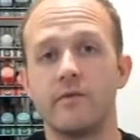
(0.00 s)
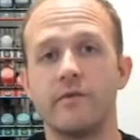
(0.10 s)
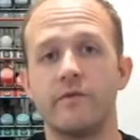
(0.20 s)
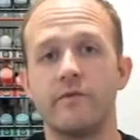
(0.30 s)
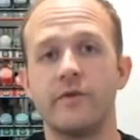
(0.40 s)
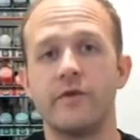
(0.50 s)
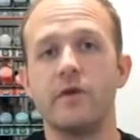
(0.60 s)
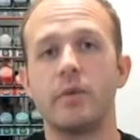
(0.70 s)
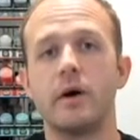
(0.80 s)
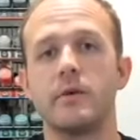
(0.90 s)
to the
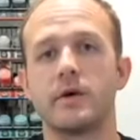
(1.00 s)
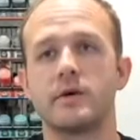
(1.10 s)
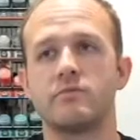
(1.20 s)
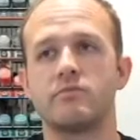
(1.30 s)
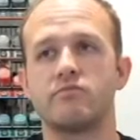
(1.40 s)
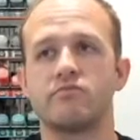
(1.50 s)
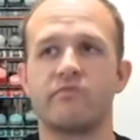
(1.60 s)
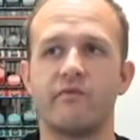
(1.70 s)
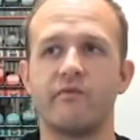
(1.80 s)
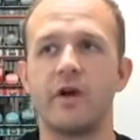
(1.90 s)
public
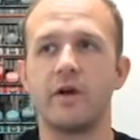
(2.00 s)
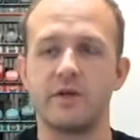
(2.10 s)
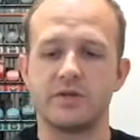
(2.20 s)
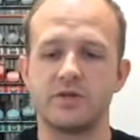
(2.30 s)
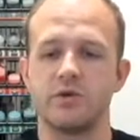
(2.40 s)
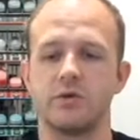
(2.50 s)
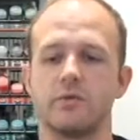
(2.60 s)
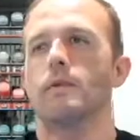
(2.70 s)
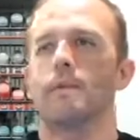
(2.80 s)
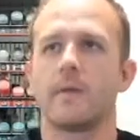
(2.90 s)
fairly soon.
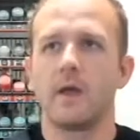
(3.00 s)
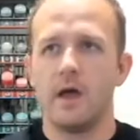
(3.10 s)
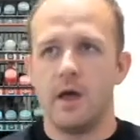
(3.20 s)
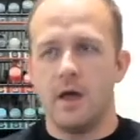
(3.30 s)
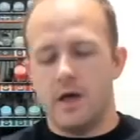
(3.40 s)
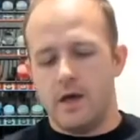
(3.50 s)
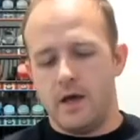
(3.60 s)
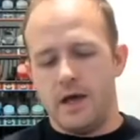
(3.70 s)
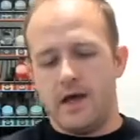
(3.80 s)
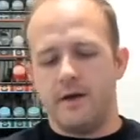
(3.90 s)

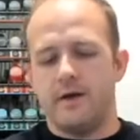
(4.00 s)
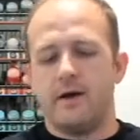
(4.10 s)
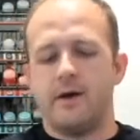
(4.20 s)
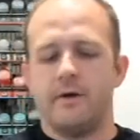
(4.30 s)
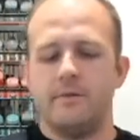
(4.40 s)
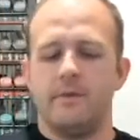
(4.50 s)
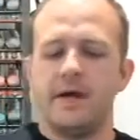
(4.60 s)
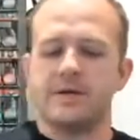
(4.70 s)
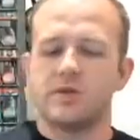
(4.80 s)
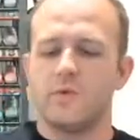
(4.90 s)
And
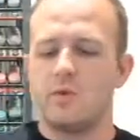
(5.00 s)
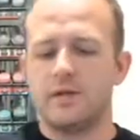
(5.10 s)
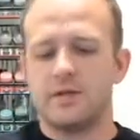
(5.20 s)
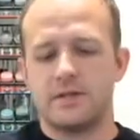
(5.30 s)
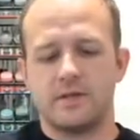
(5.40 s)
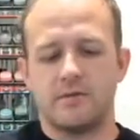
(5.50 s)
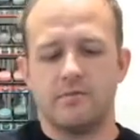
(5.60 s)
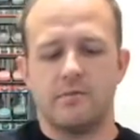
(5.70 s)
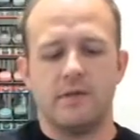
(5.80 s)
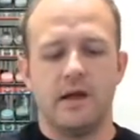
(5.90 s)
yeah, so
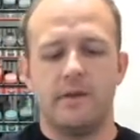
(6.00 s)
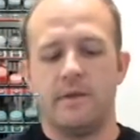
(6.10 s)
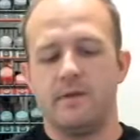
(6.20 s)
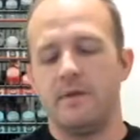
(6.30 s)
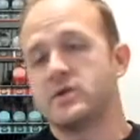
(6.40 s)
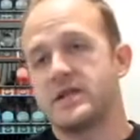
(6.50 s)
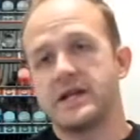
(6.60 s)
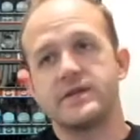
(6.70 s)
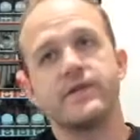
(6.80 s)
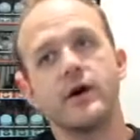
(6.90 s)
once
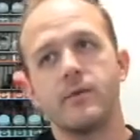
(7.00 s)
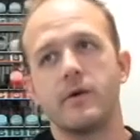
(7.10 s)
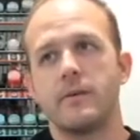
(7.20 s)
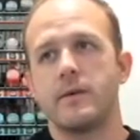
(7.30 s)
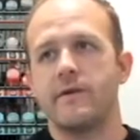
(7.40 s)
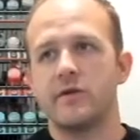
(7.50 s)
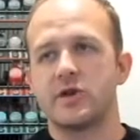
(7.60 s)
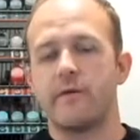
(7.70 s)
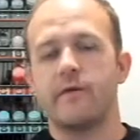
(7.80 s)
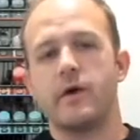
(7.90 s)
that's available, I mean, if
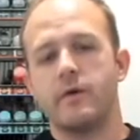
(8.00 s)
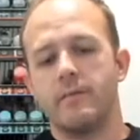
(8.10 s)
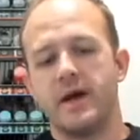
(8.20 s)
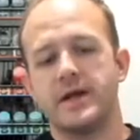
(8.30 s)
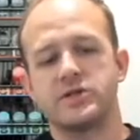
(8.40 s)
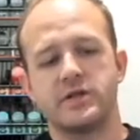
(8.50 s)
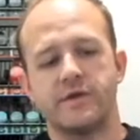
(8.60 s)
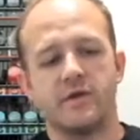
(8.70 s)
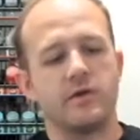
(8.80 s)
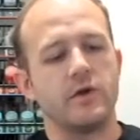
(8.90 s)
you start following the page and
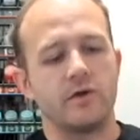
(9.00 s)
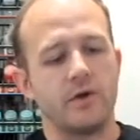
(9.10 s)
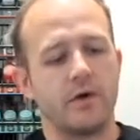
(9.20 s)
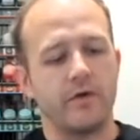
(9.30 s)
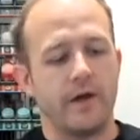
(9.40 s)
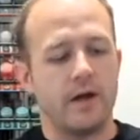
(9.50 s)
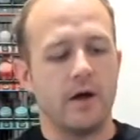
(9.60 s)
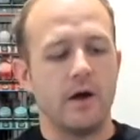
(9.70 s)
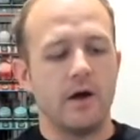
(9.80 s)
stuff, you'll know then.